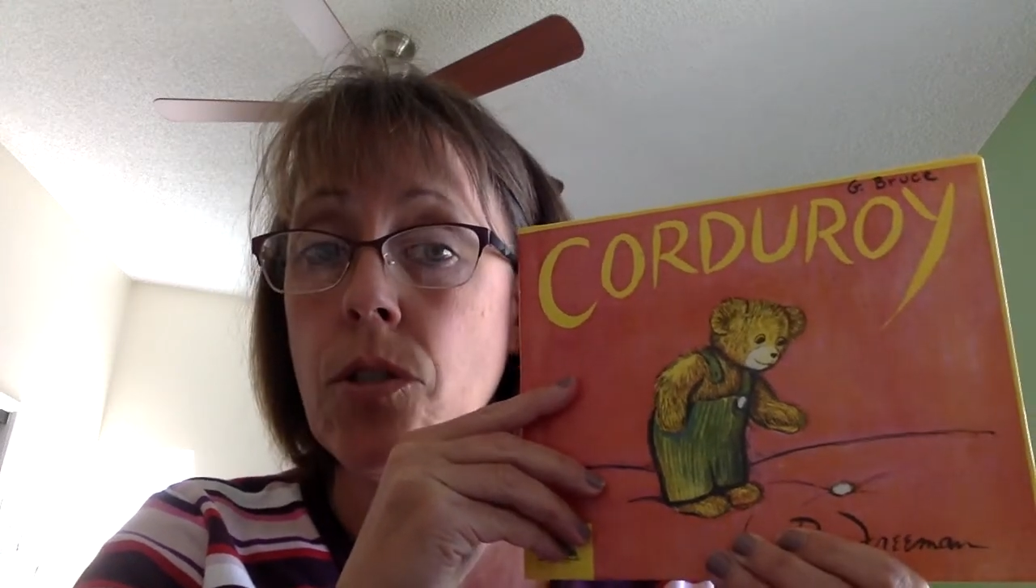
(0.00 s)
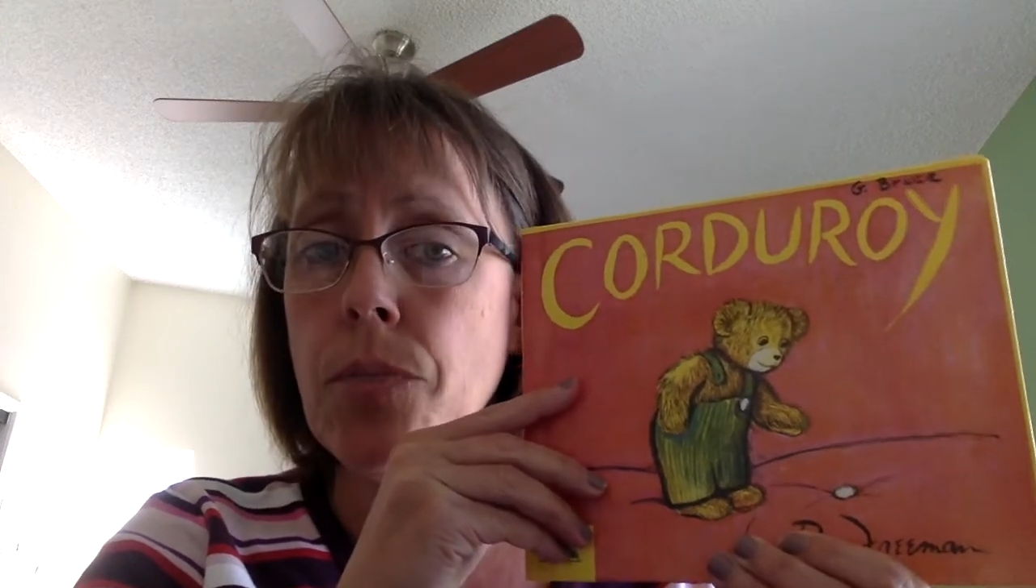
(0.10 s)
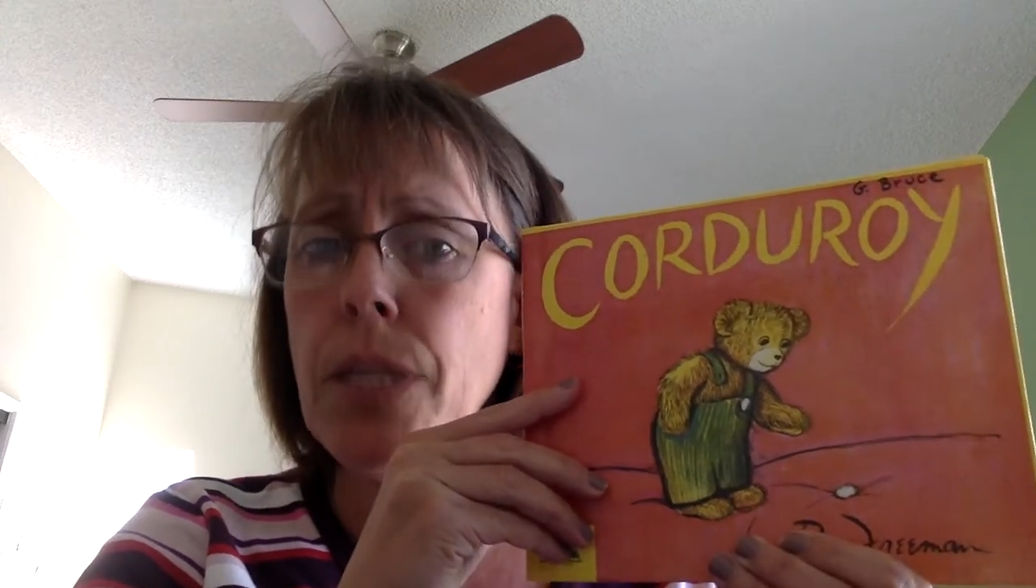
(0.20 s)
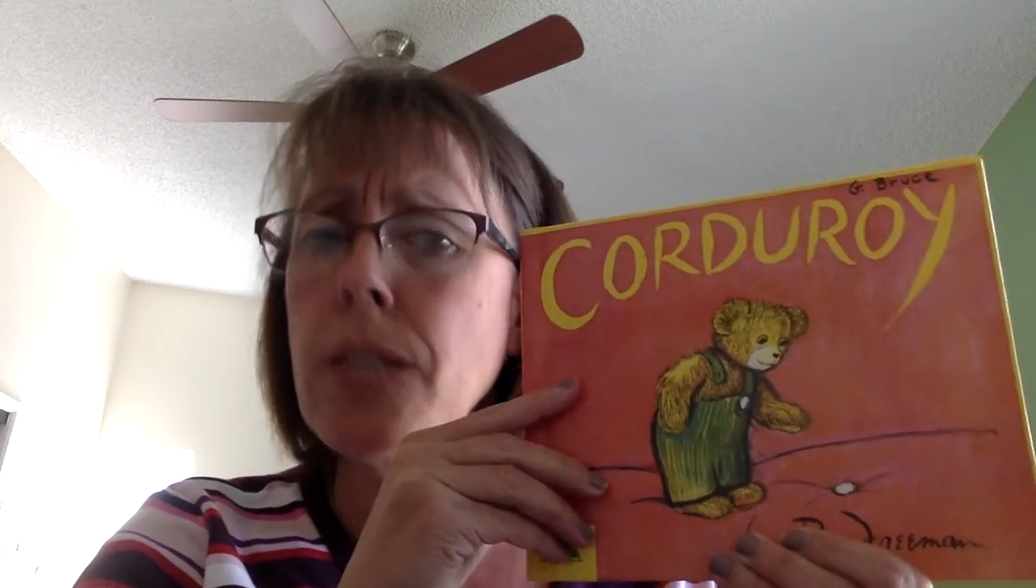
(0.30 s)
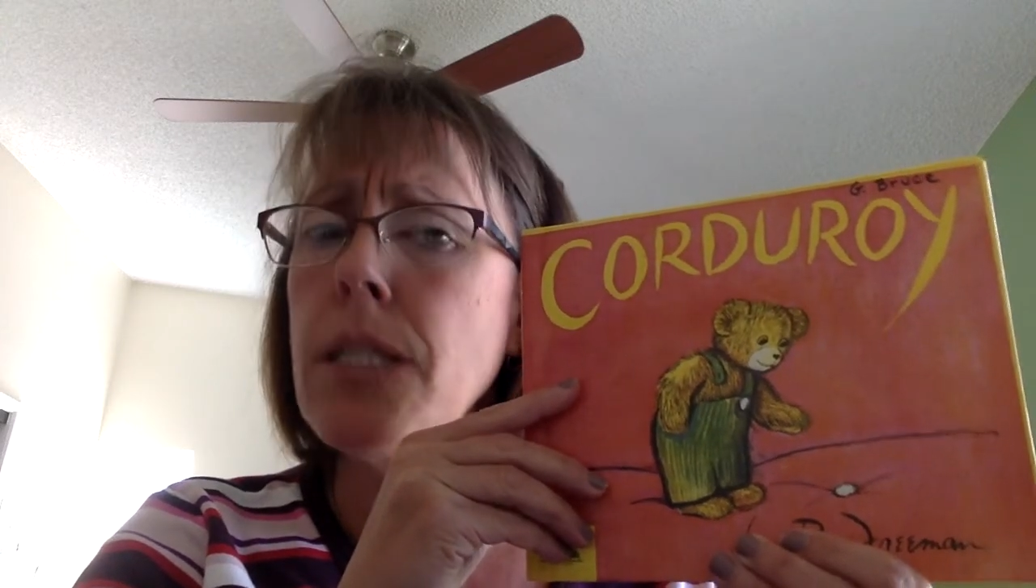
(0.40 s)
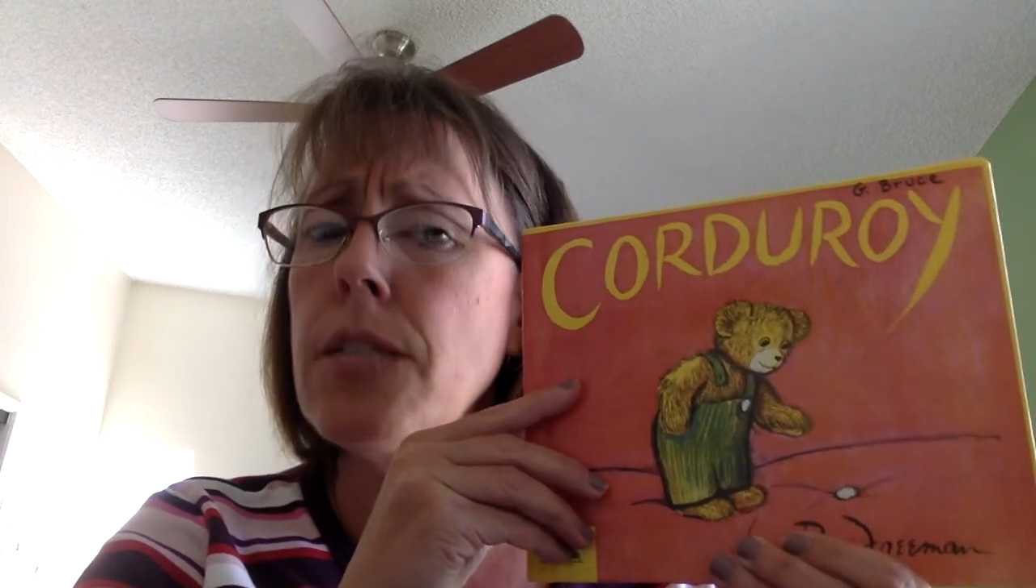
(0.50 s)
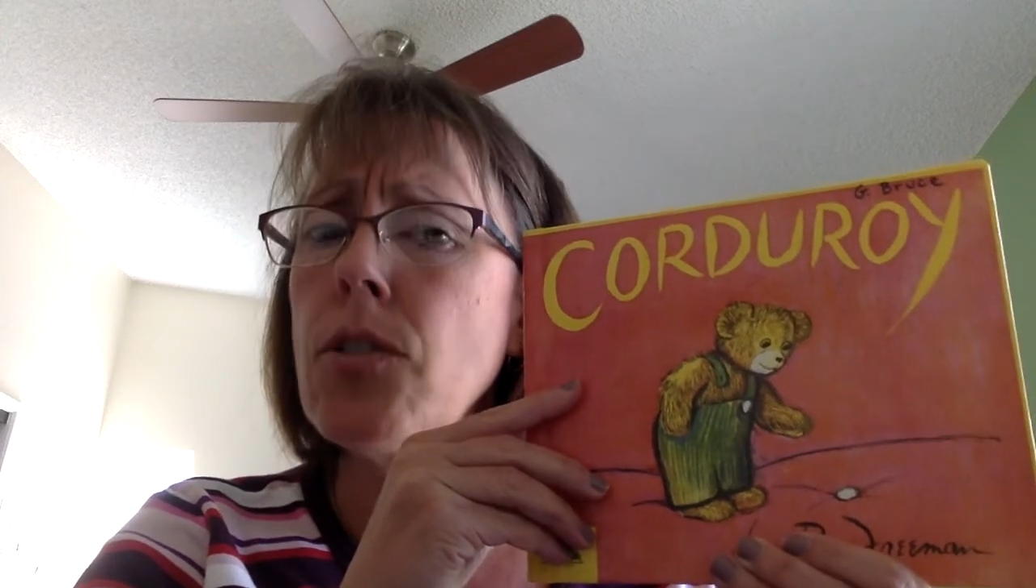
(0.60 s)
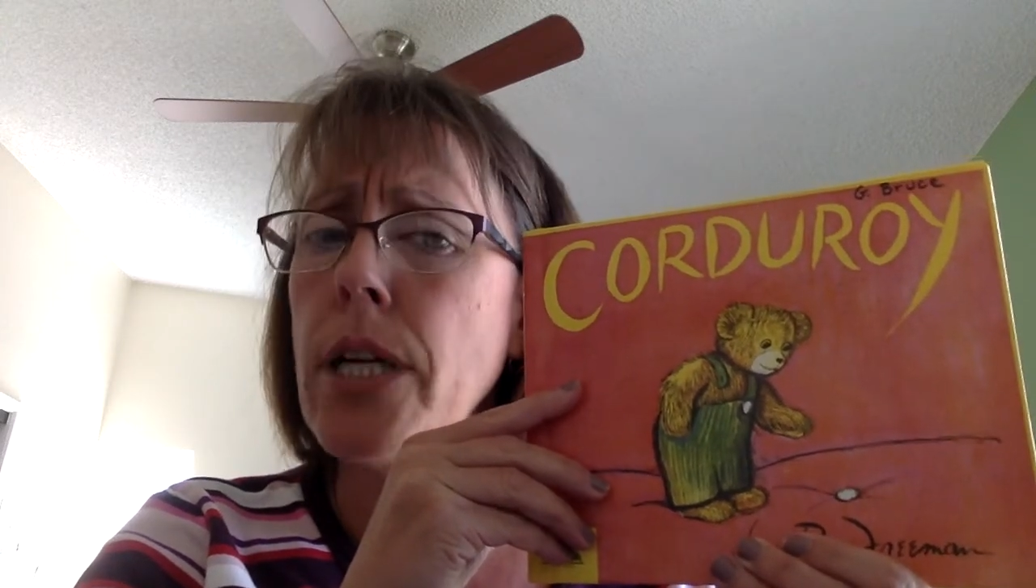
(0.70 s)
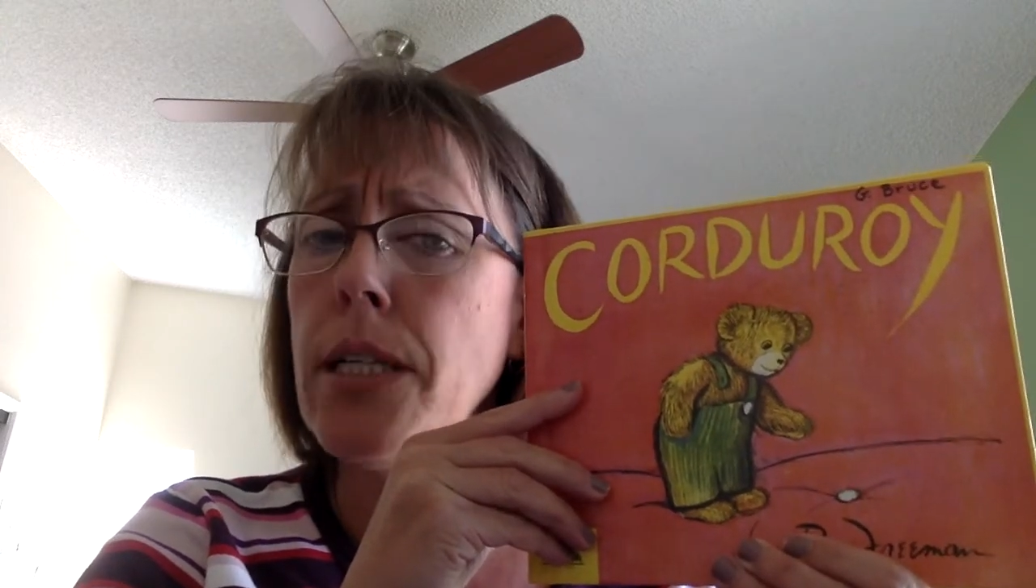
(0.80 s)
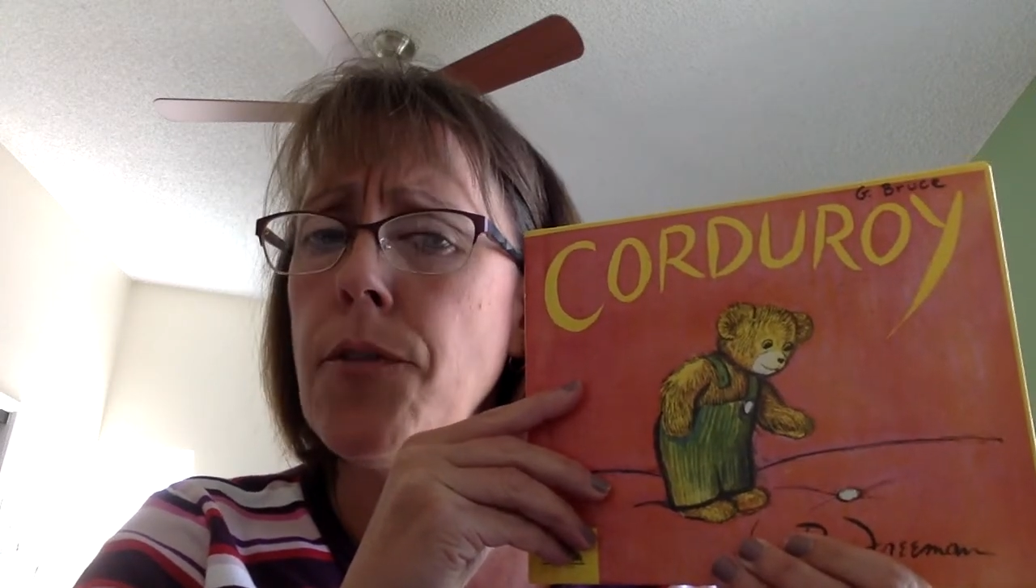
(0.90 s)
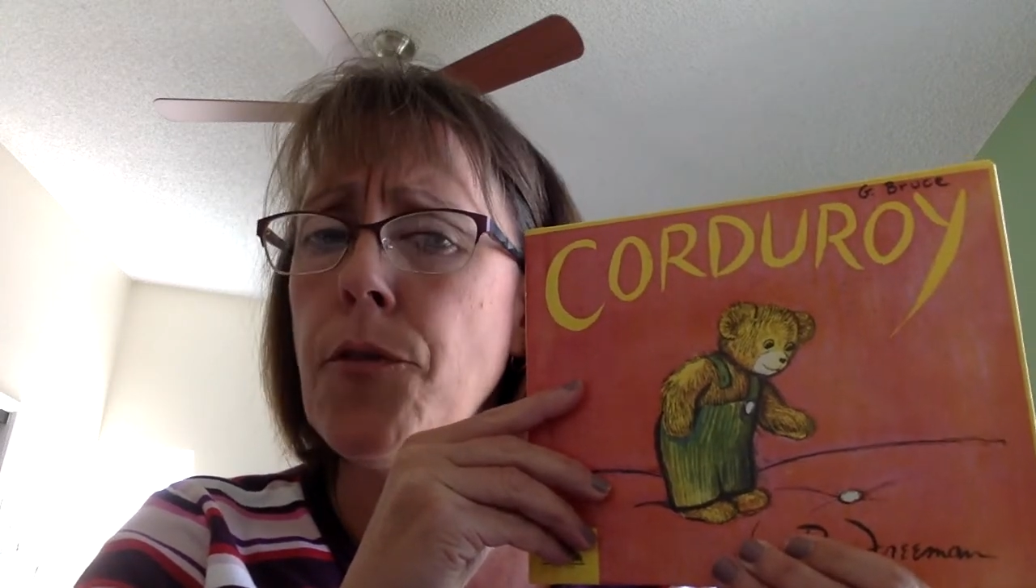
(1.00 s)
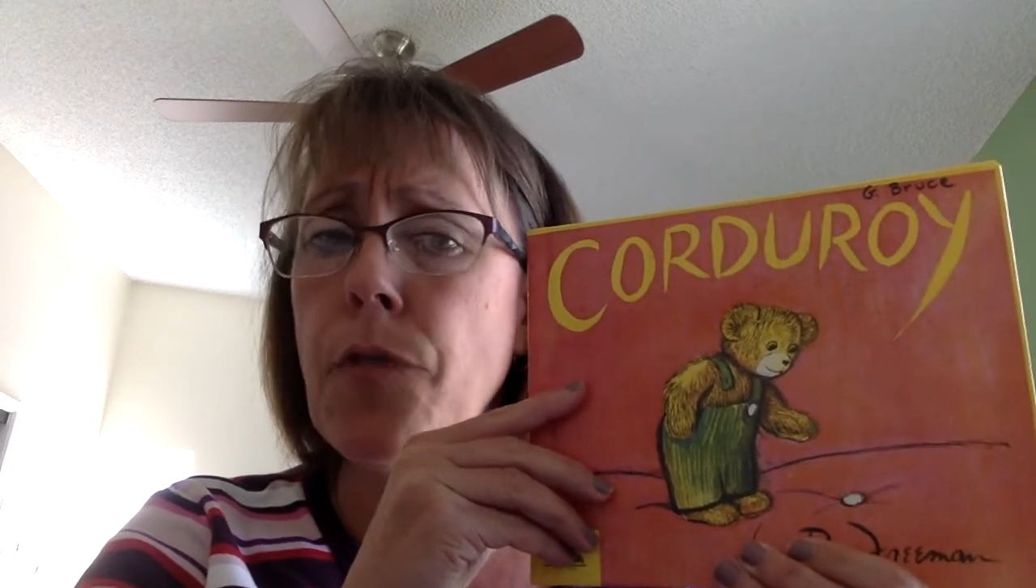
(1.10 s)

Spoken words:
because he's trying to